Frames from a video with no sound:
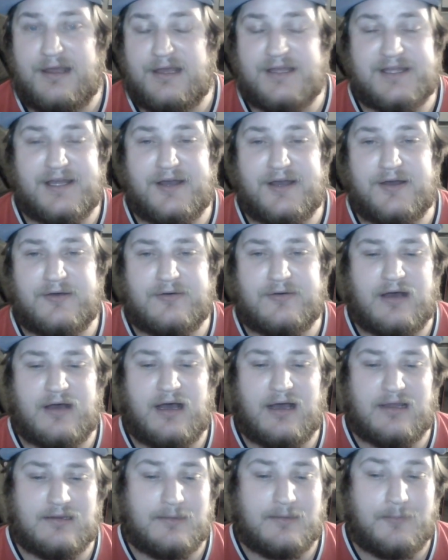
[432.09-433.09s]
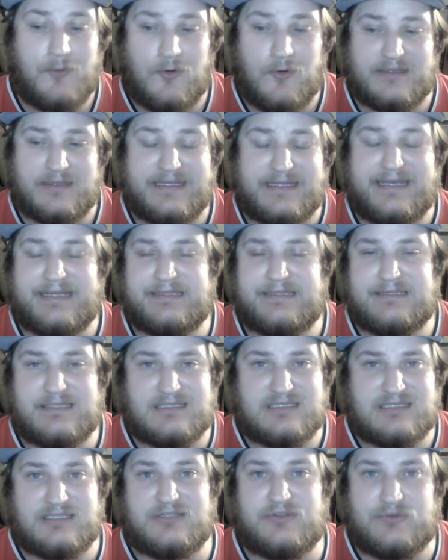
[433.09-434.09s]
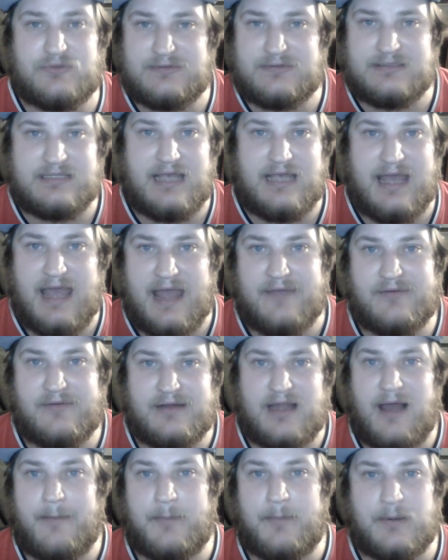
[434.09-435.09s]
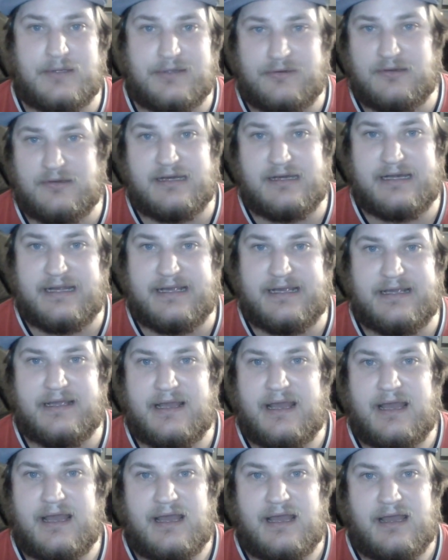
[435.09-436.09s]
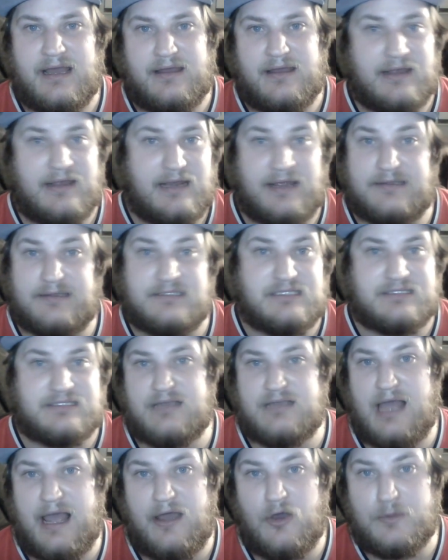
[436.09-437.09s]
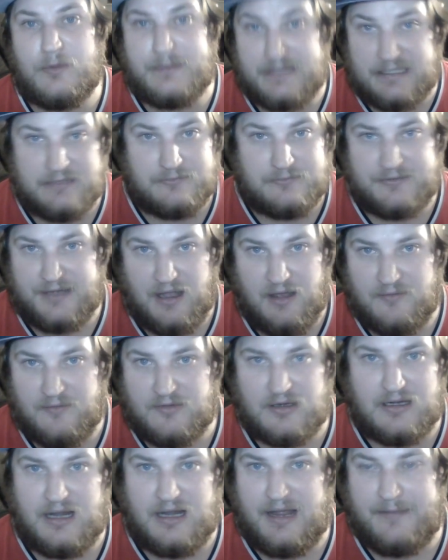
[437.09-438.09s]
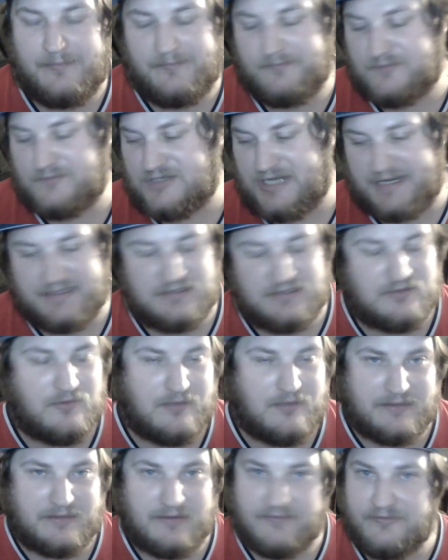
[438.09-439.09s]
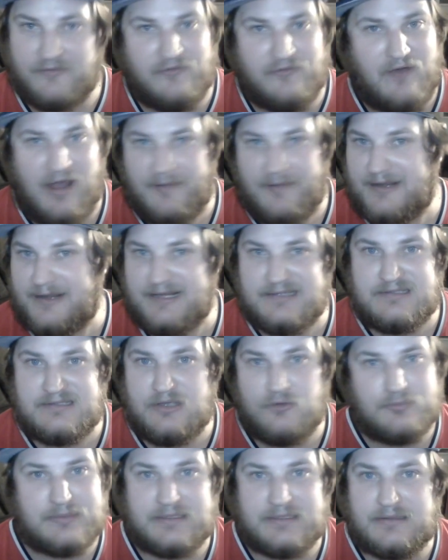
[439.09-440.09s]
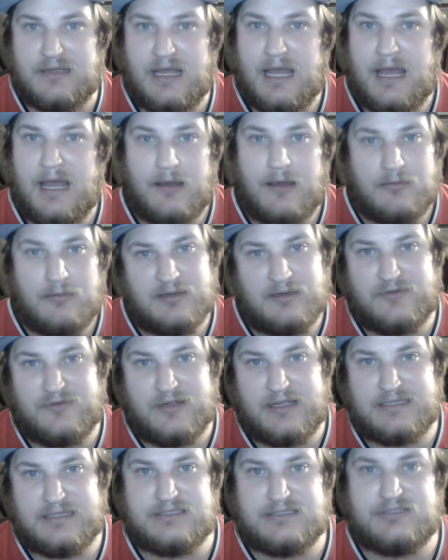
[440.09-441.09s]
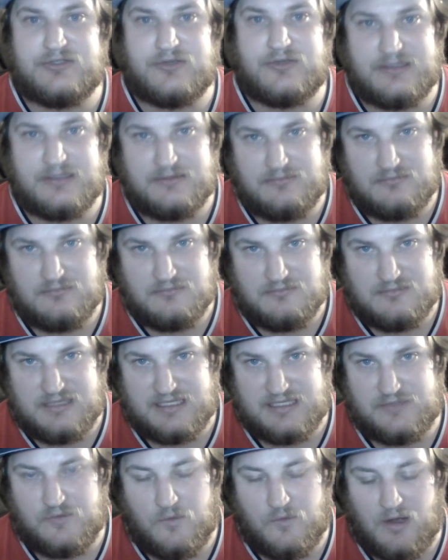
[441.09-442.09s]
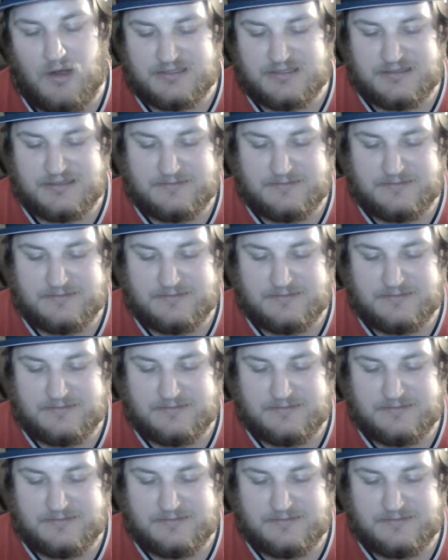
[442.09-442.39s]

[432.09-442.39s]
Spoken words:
The poor kid deserves every opportunity, and I hope he can recover. I'm checking Twitter every 5 minutes hoping. But if you guys enjoyed, thanks for watching.